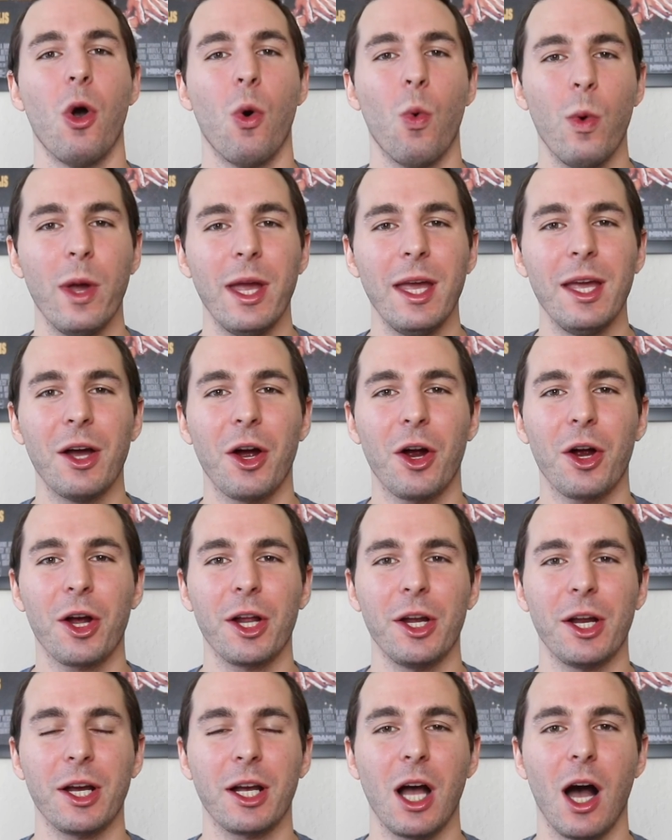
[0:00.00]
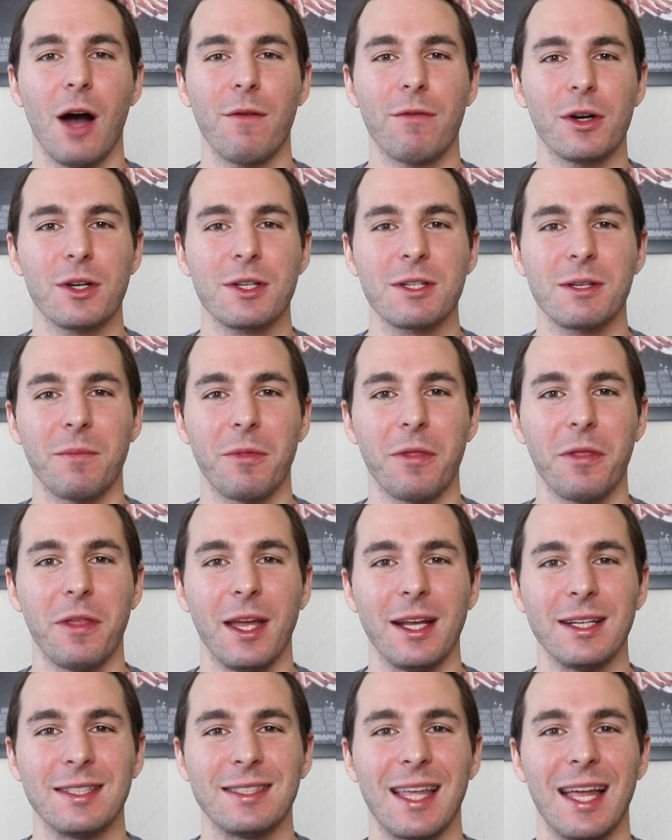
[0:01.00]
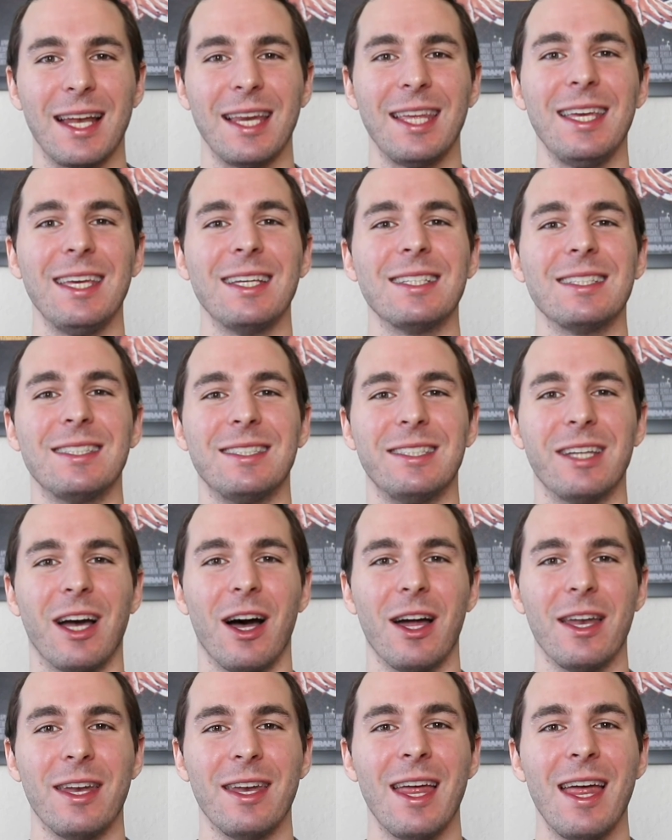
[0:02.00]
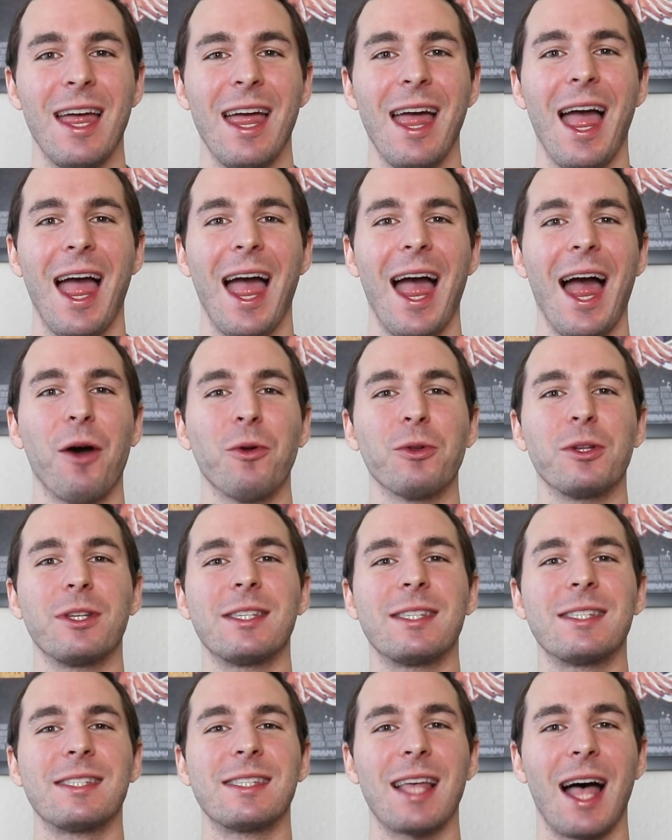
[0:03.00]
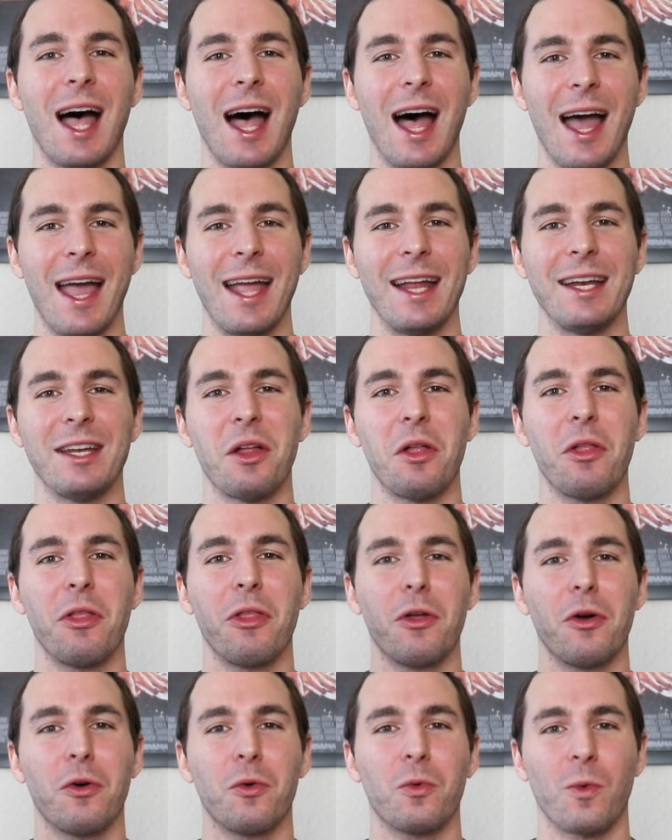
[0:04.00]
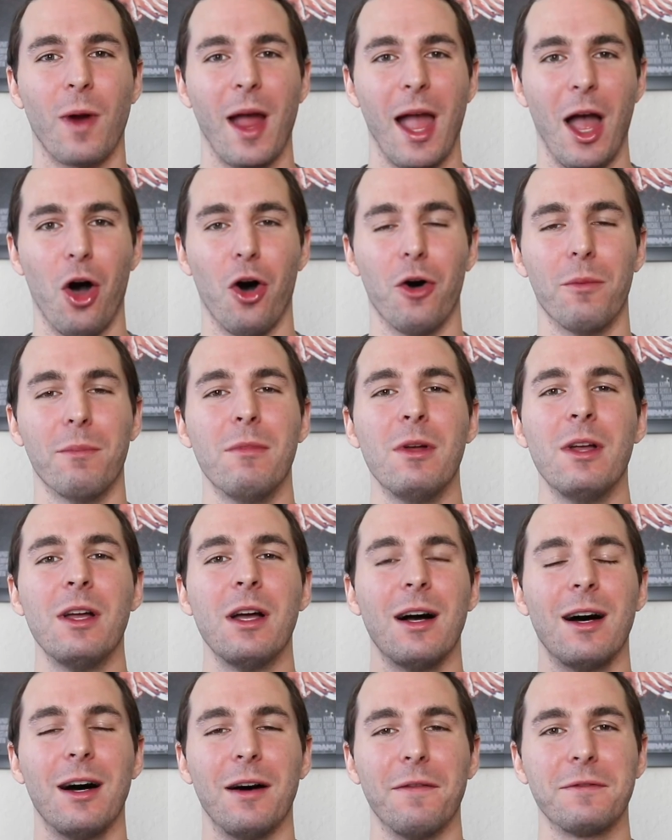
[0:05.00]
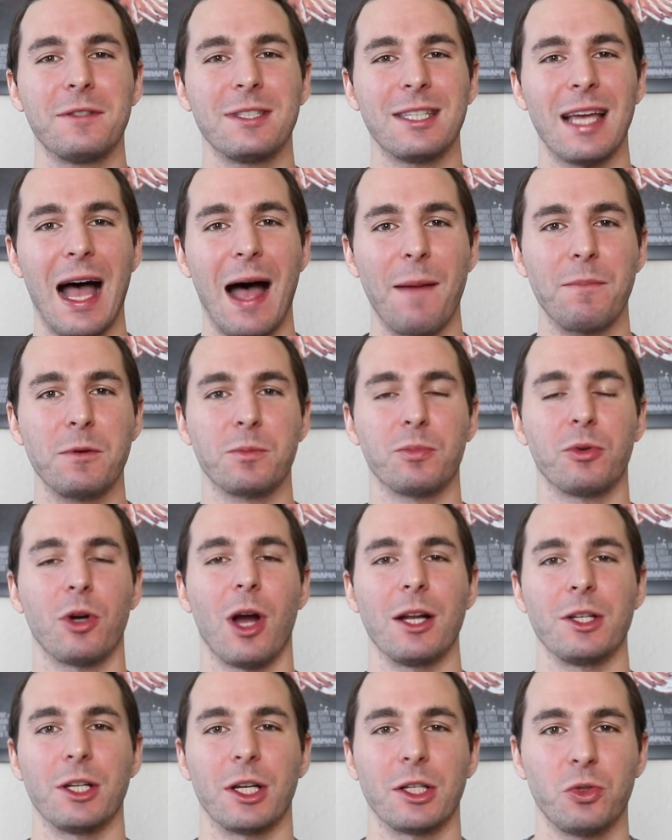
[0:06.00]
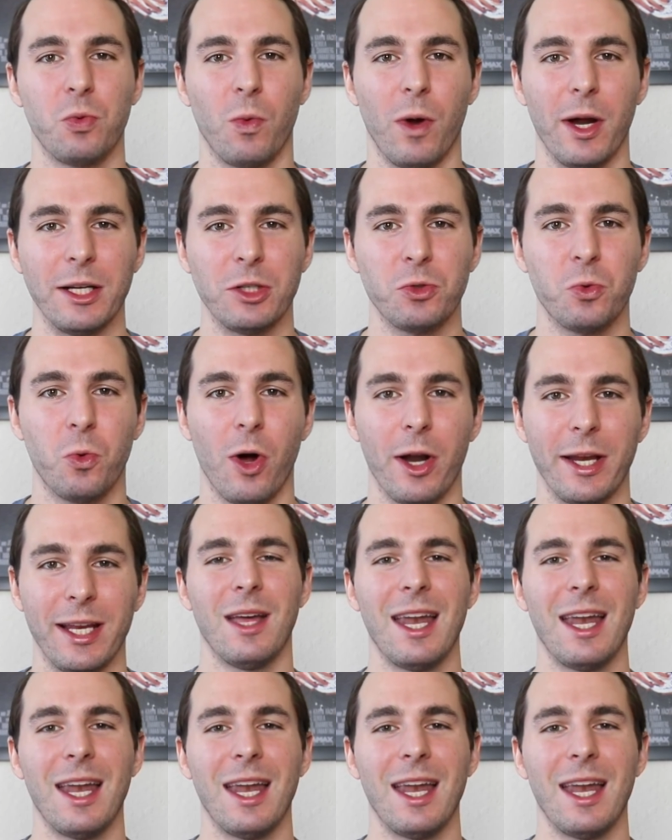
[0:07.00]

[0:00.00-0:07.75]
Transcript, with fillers: we are going to cover some things that he has done outside the realm of Topps Project twenty twenty.